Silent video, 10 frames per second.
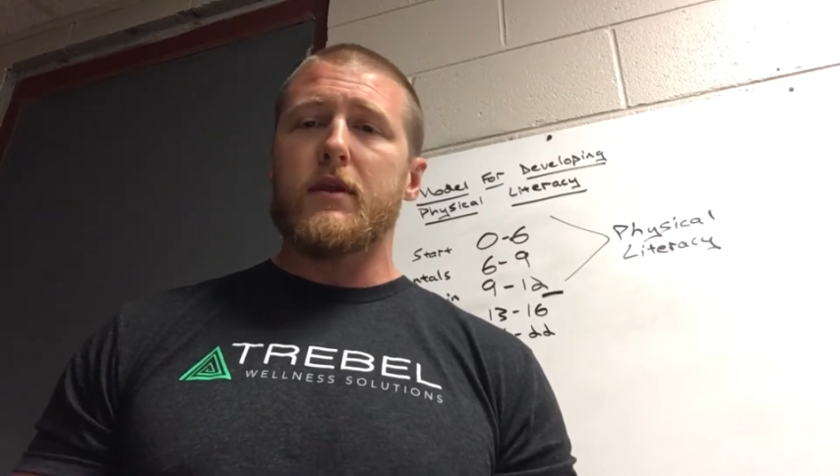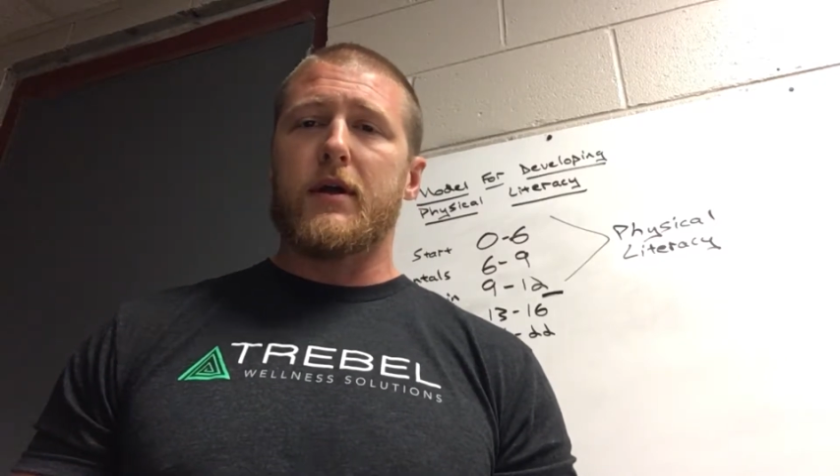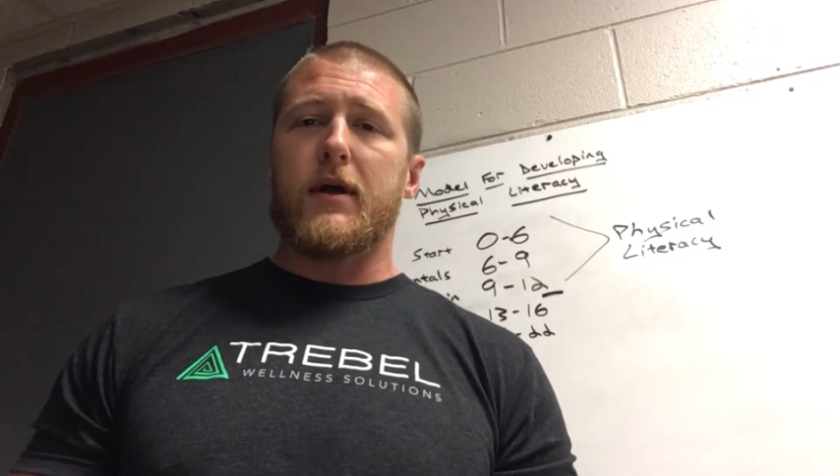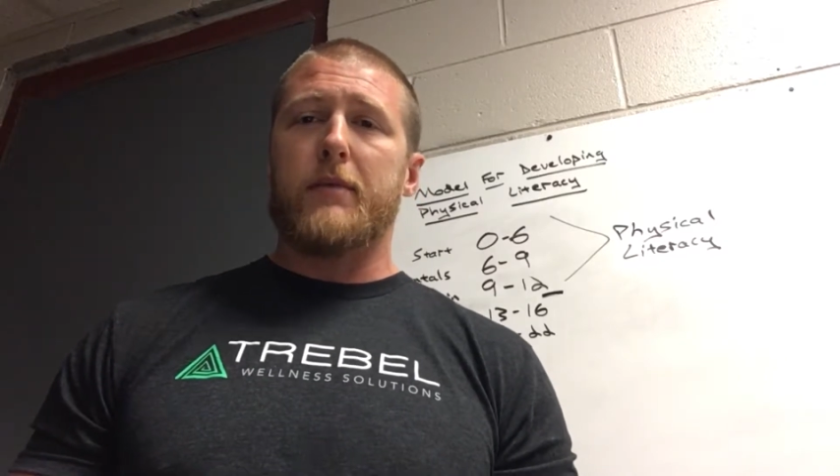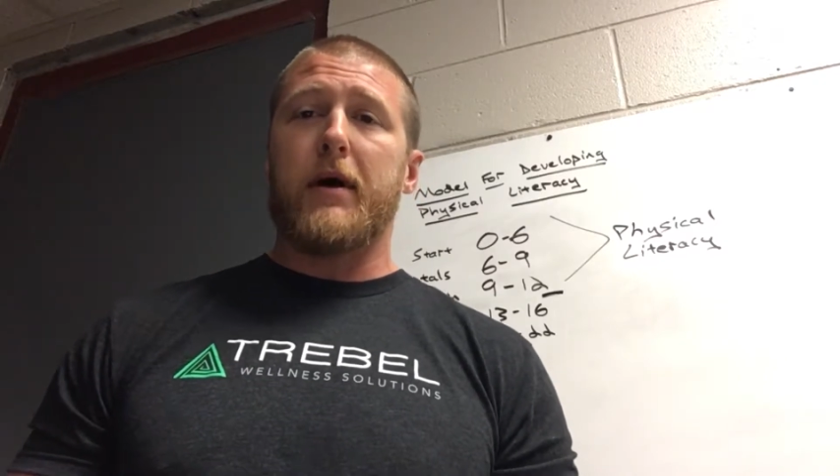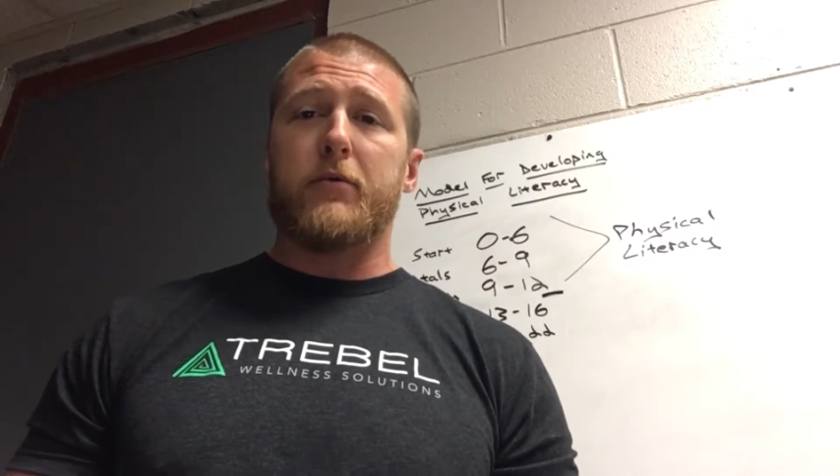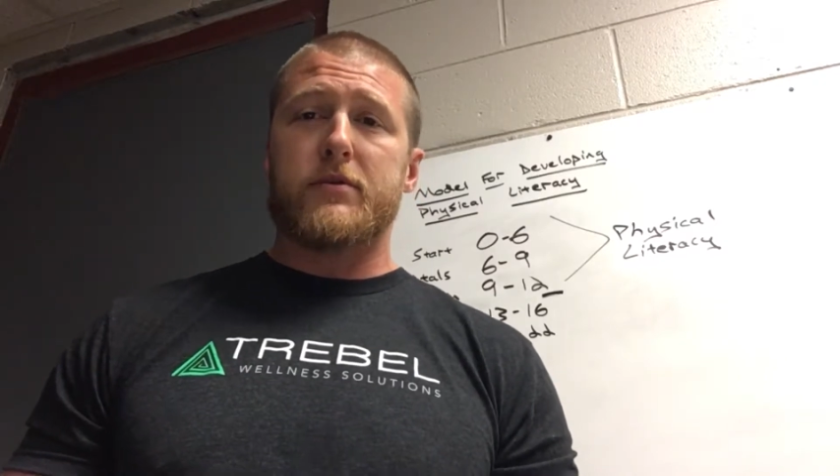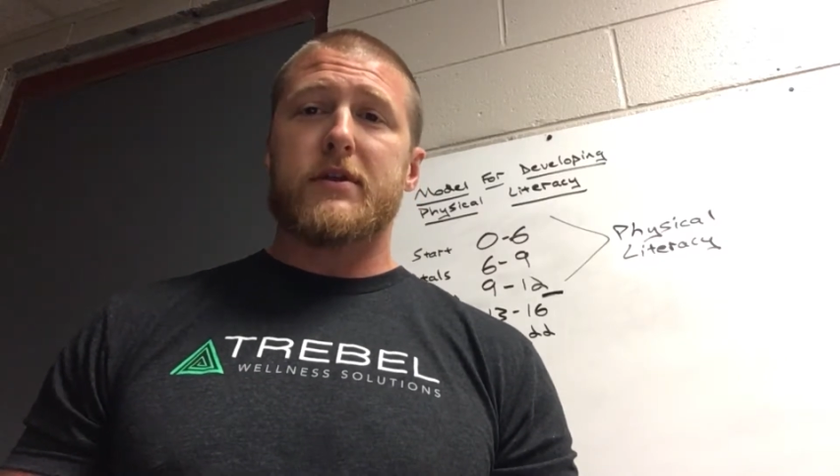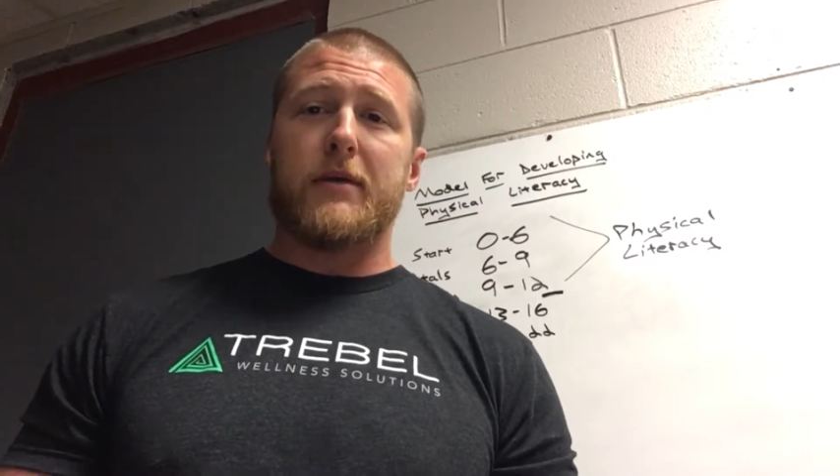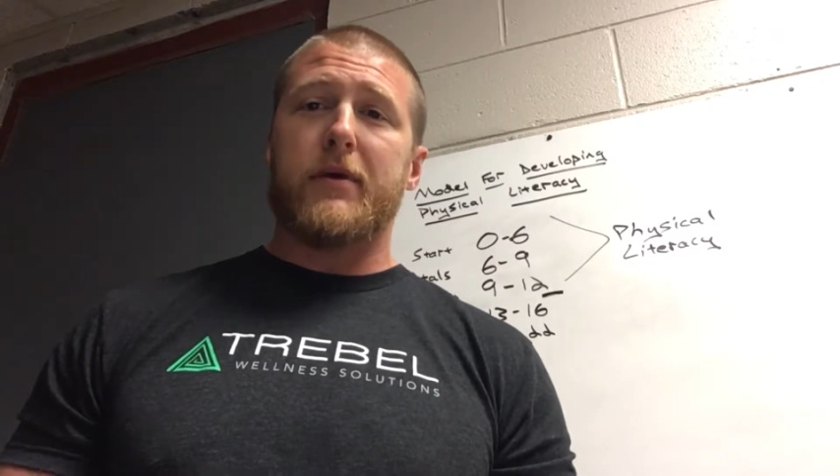Um, I will
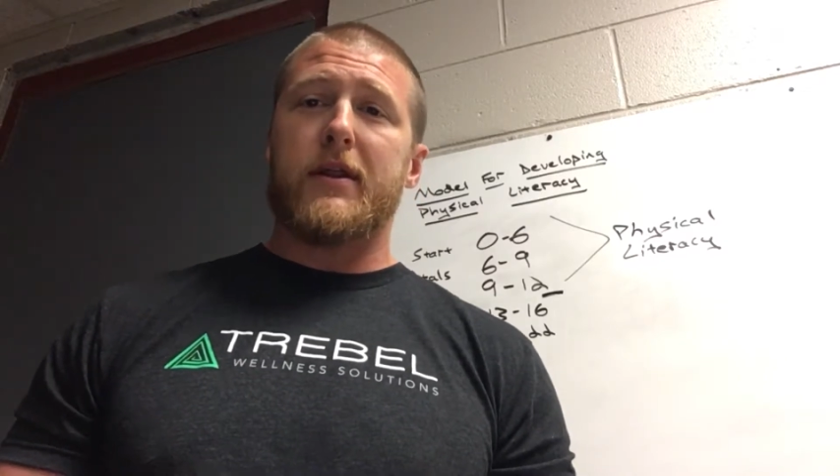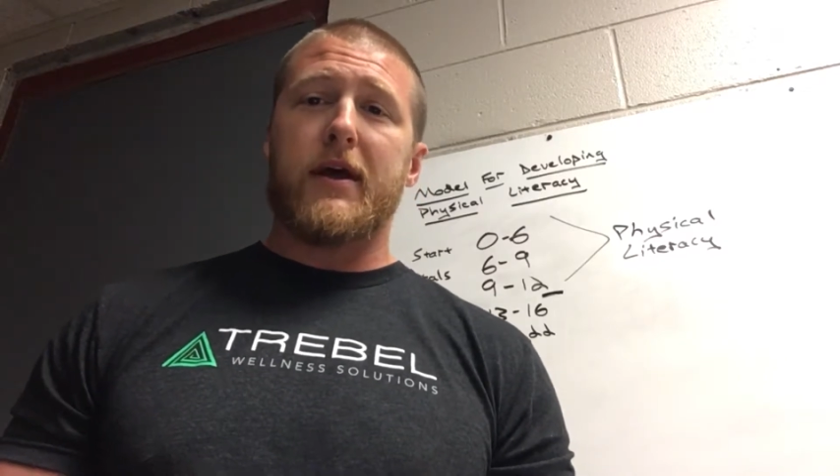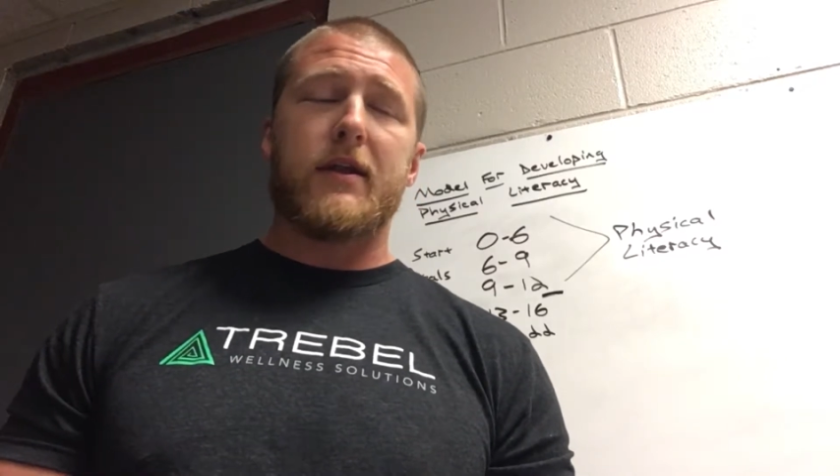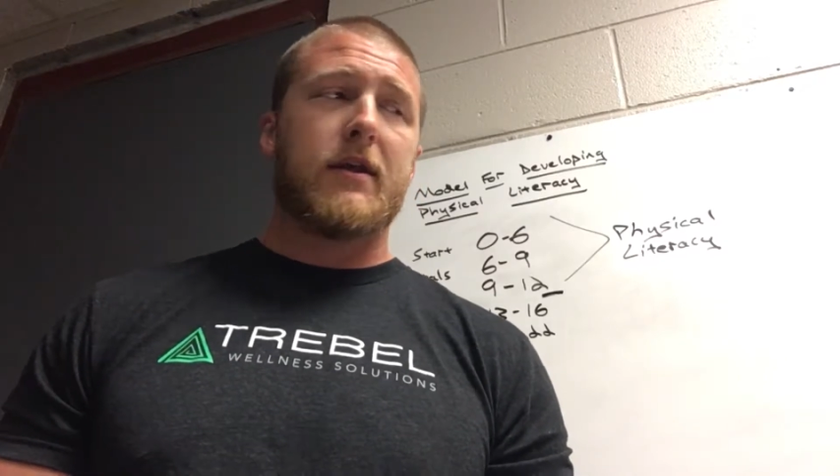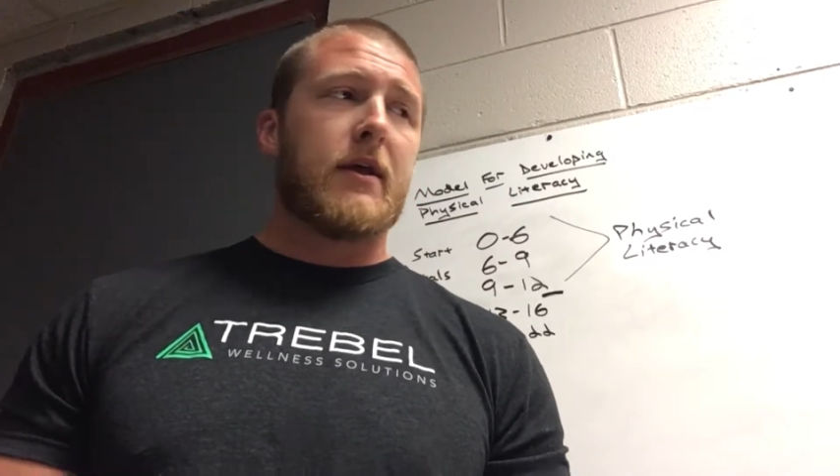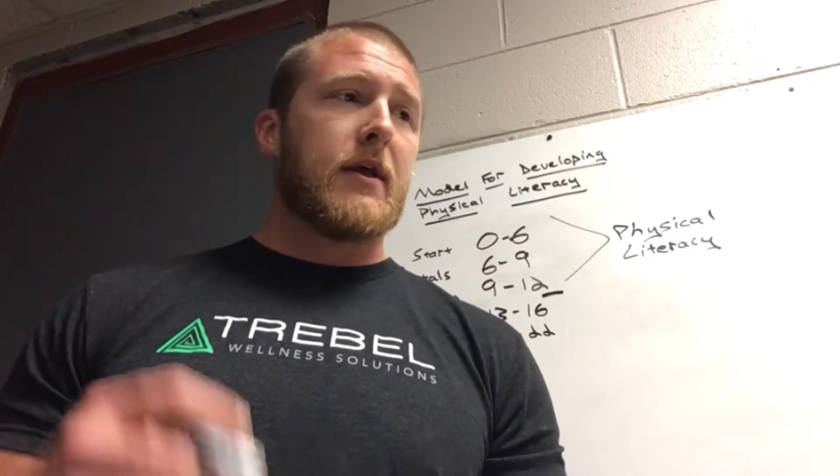stand by that.